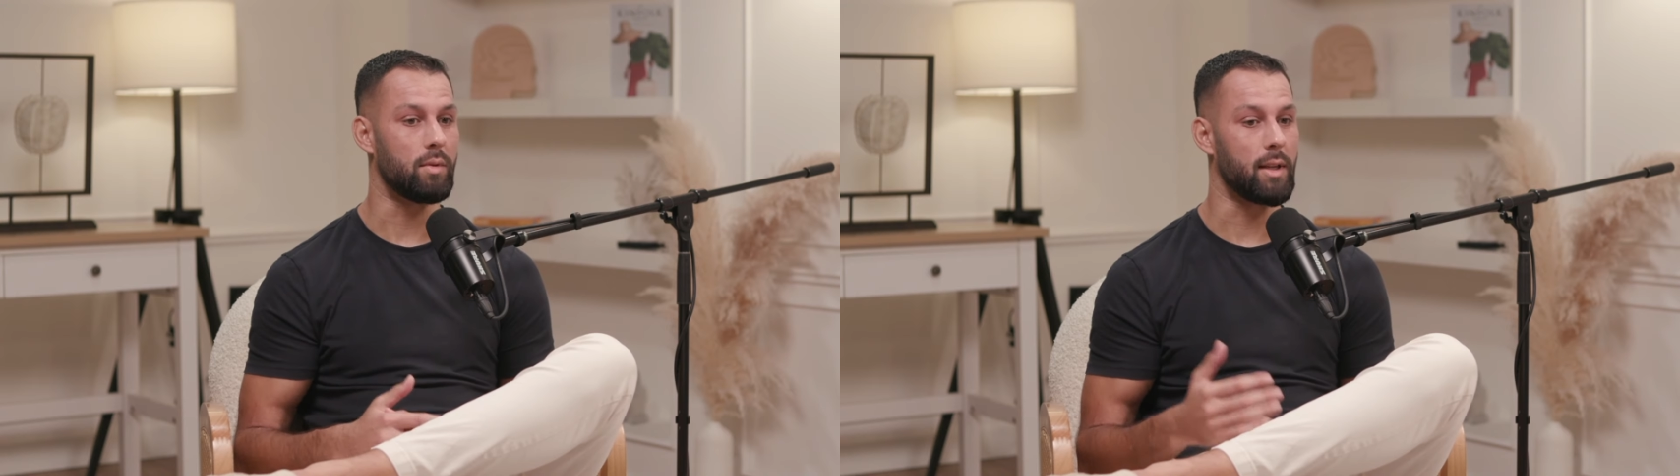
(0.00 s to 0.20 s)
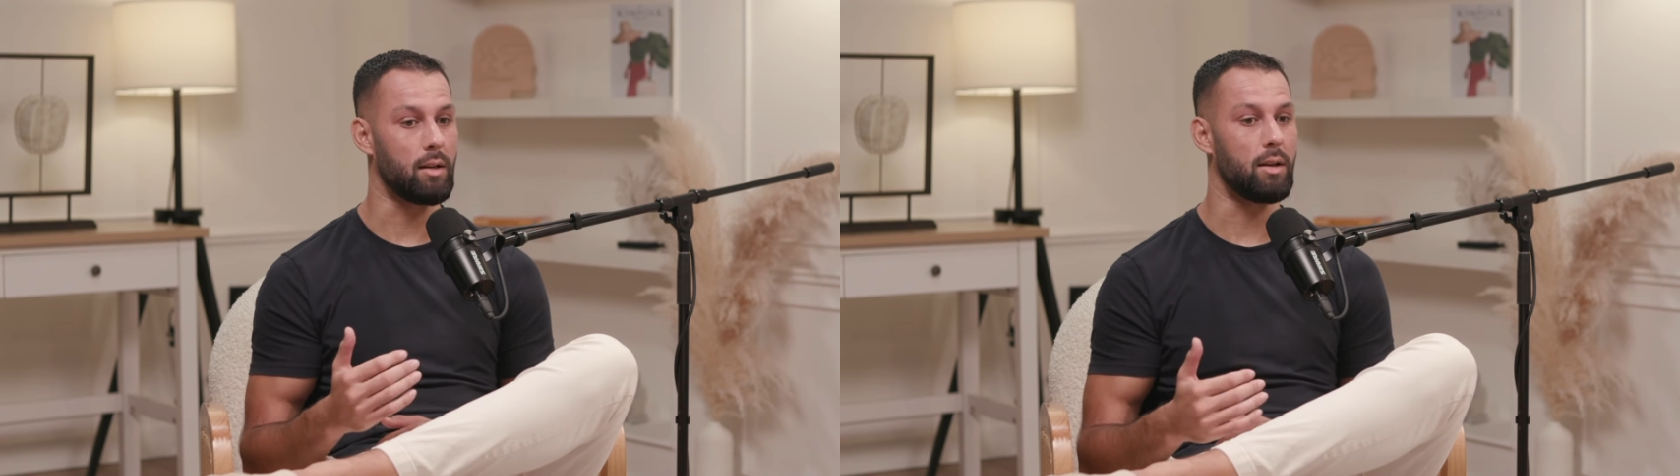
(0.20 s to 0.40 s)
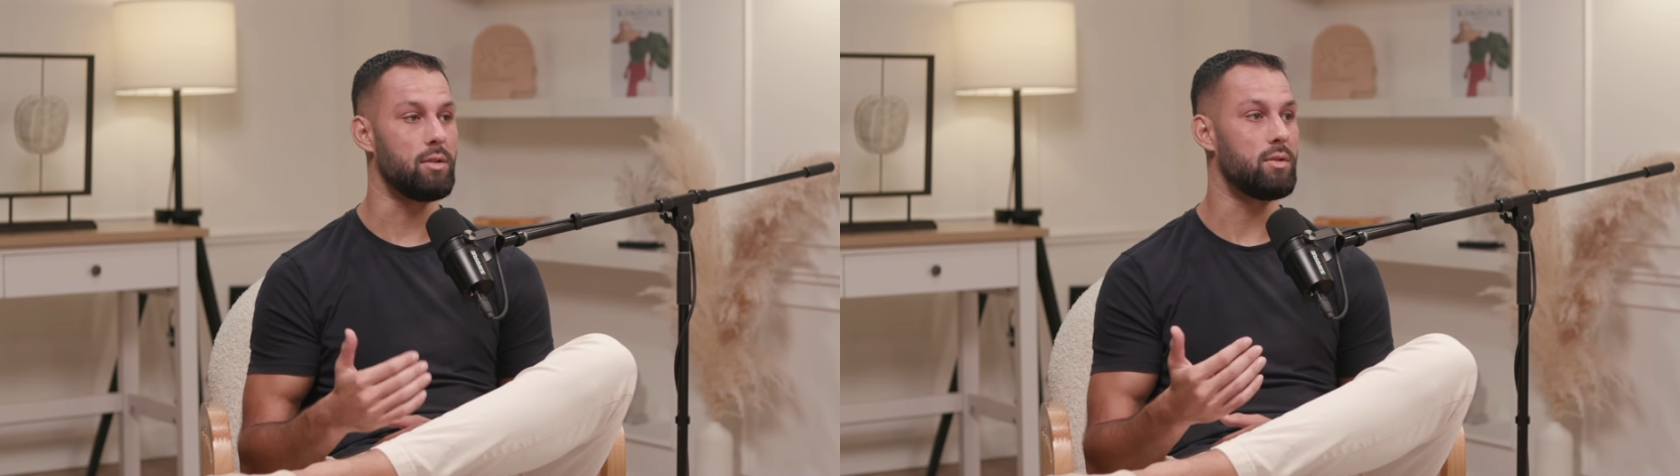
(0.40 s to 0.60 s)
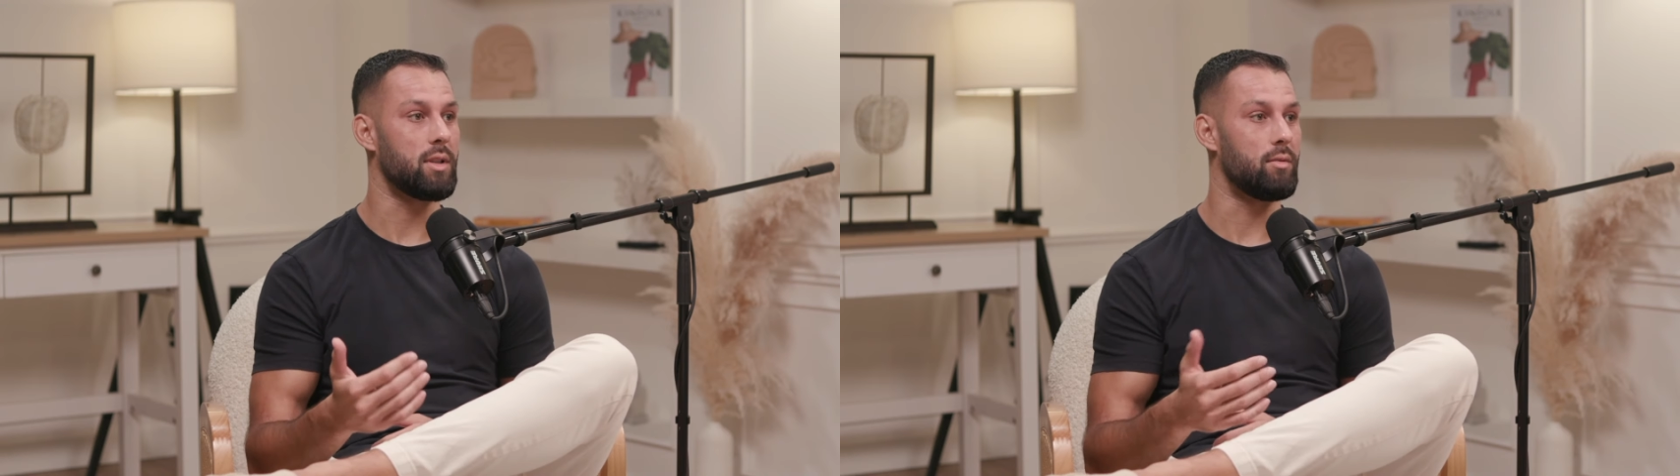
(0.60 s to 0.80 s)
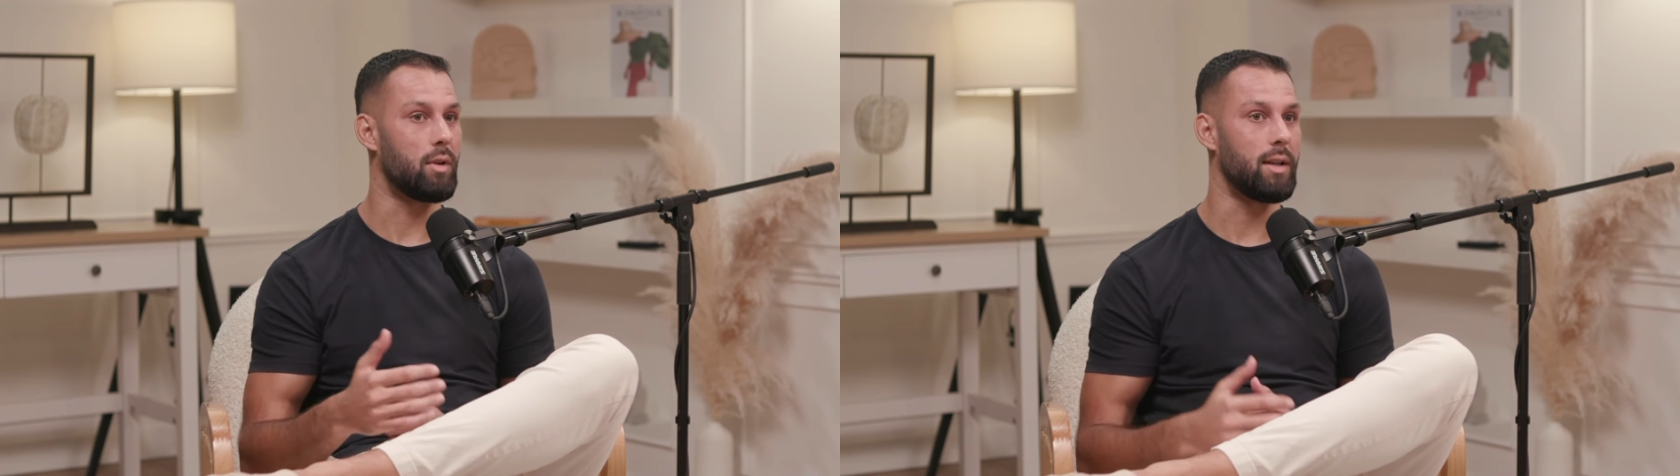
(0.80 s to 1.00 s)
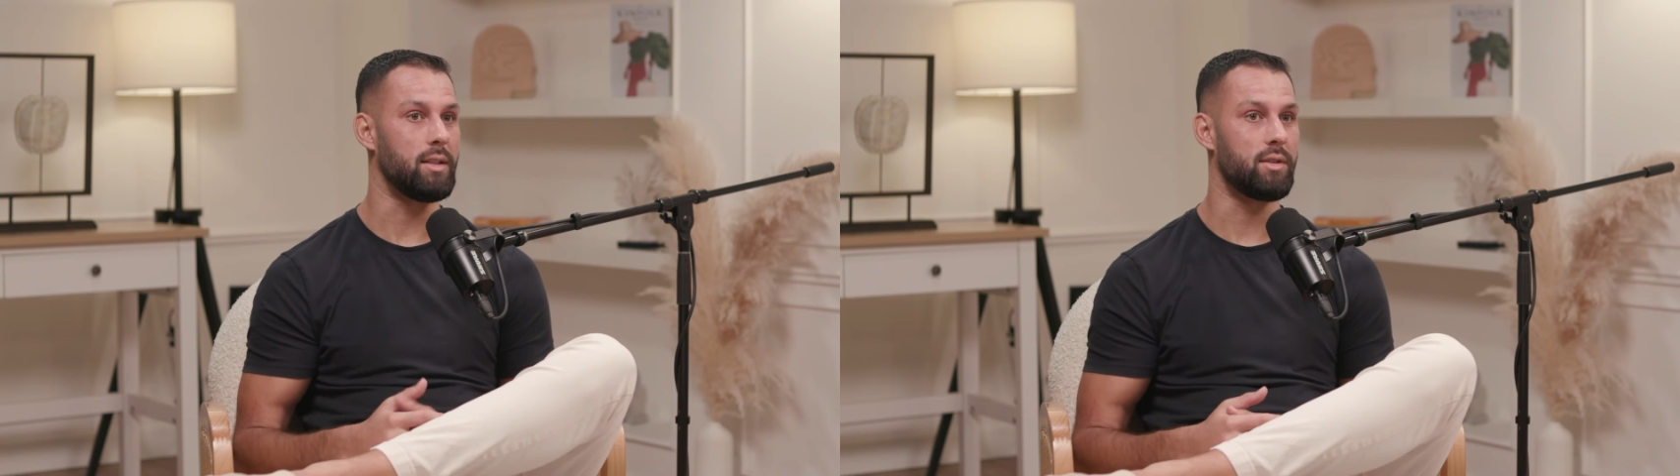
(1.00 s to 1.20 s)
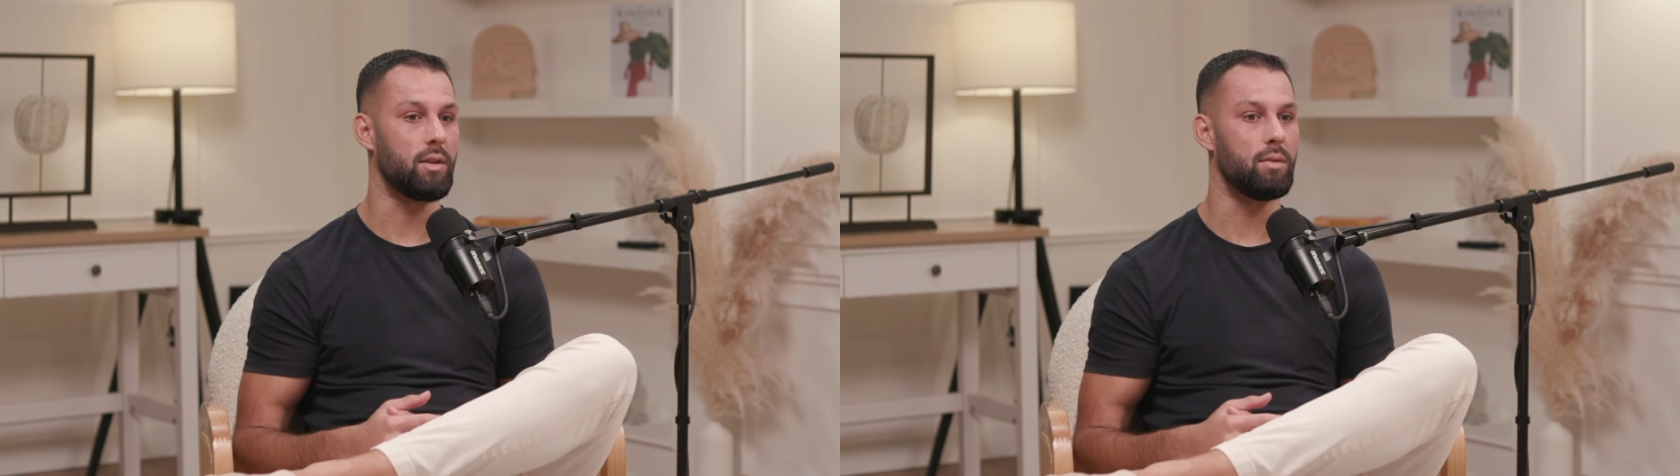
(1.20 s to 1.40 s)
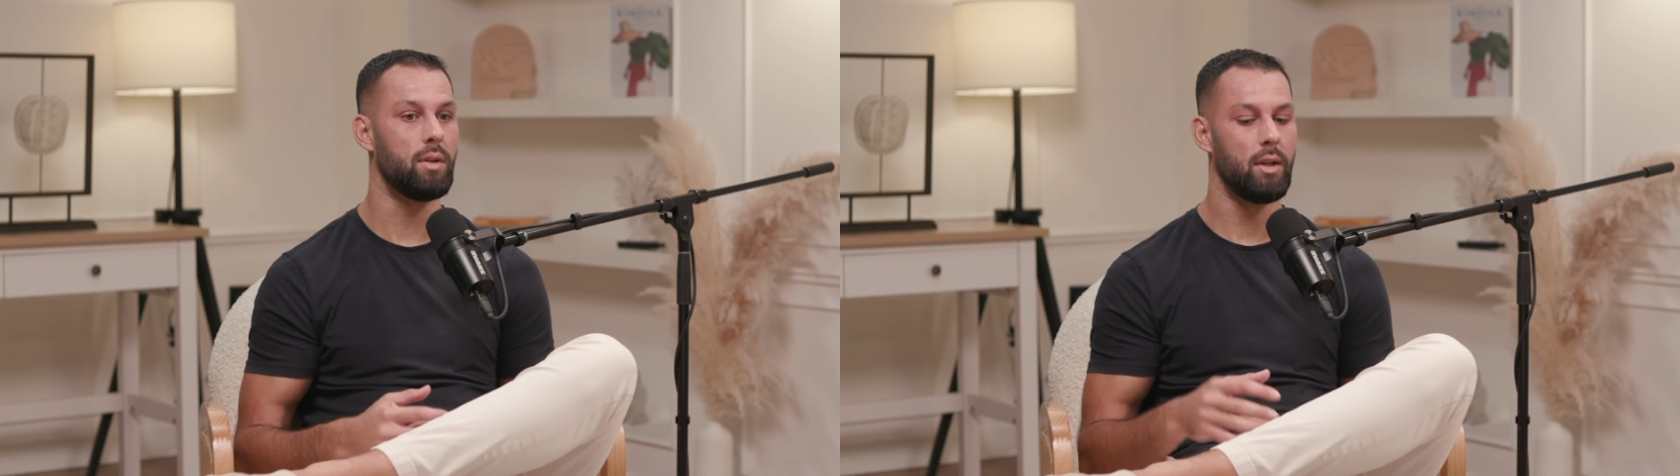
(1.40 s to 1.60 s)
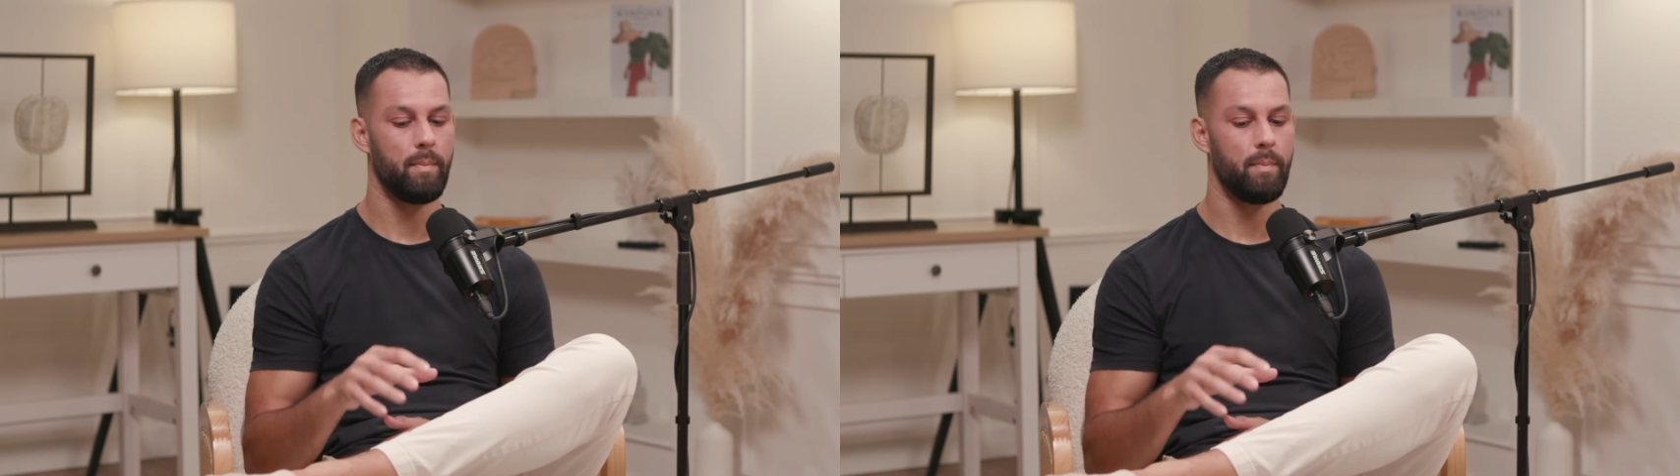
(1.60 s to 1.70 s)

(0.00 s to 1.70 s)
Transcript: And then, like you said, rightly so,